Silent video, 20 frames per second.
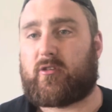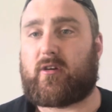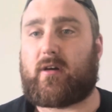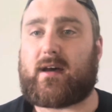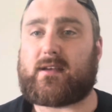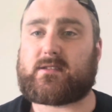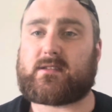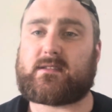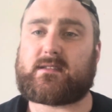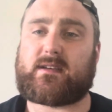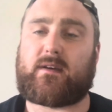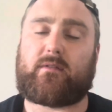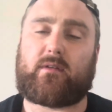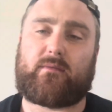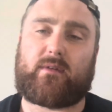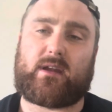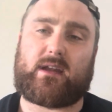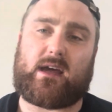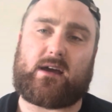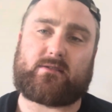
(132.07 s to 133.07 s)
as you can see from
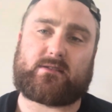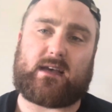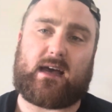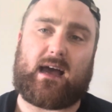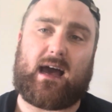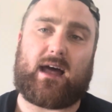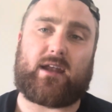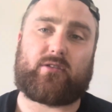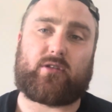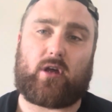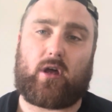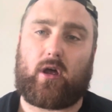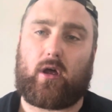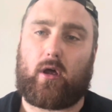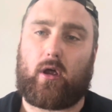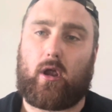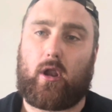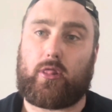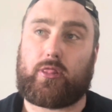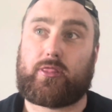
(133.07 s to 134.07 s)
the videos, I had
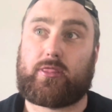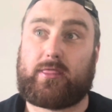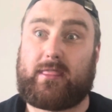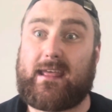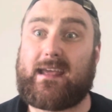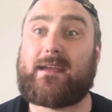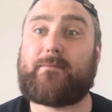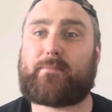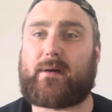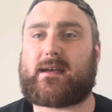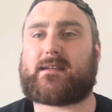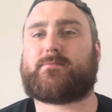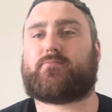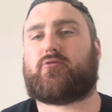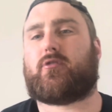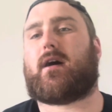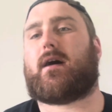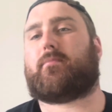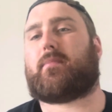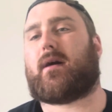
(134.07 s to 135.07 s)
the best
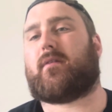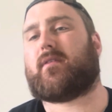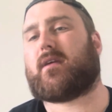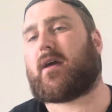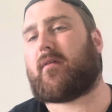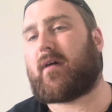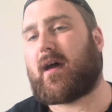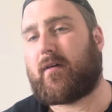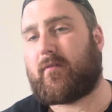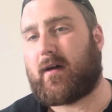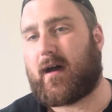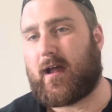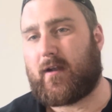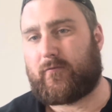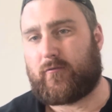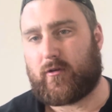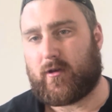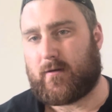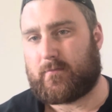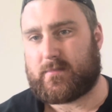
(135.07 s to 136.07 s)
prep I think I've ever had
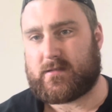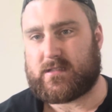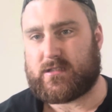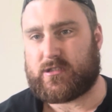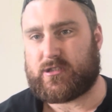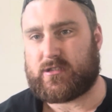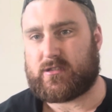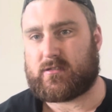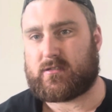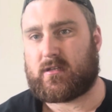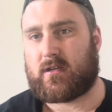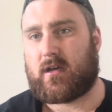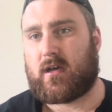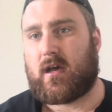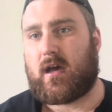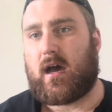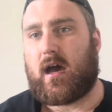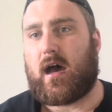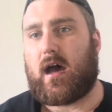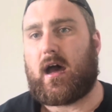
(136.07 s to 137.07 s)
for a competition.
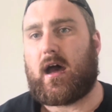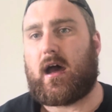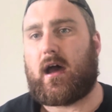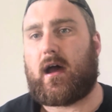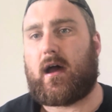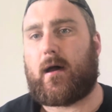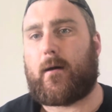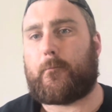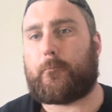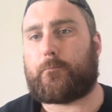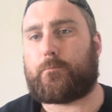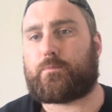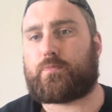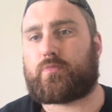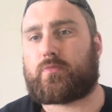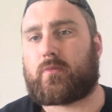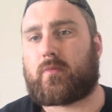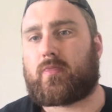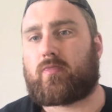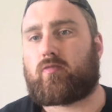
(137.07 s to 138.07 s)

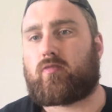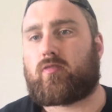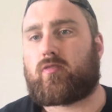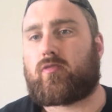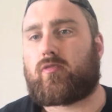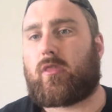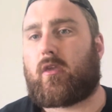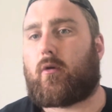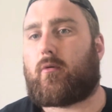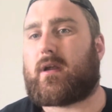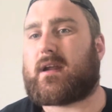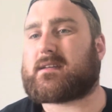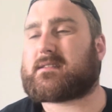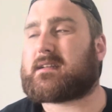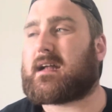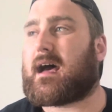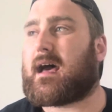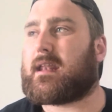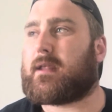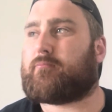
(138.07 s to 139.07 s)
When I
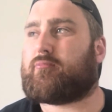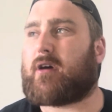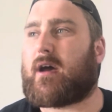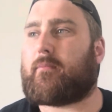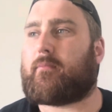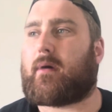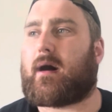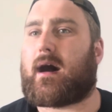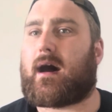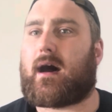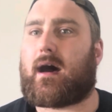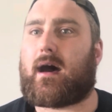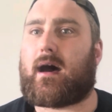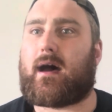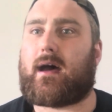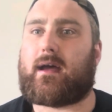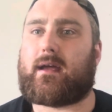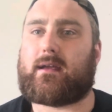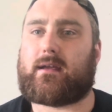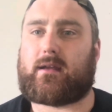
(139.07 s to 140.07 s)
started the prep, when
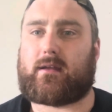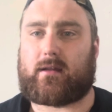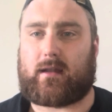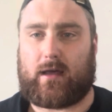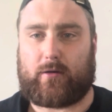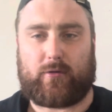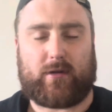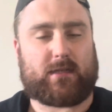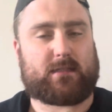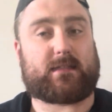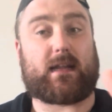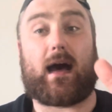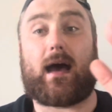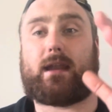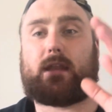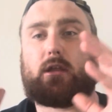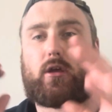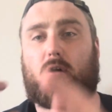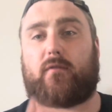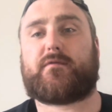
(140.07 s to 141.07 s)
I
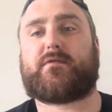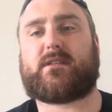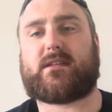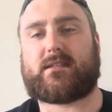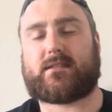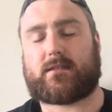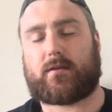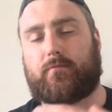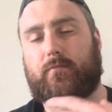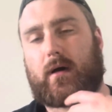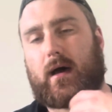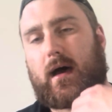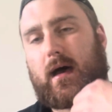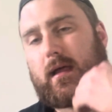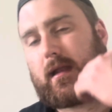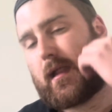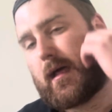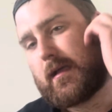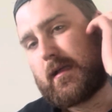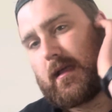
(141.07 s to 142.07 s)
started the off season, my
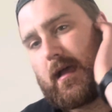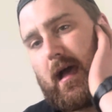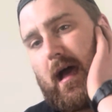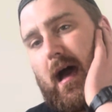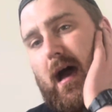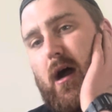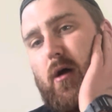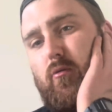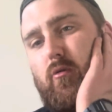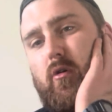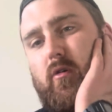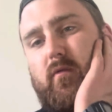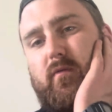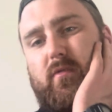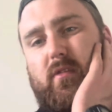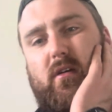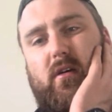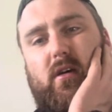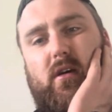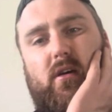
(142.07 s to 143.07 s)
out of
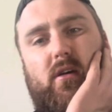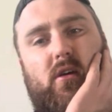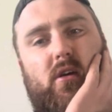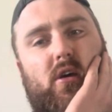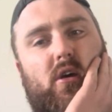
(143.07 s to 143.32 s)
the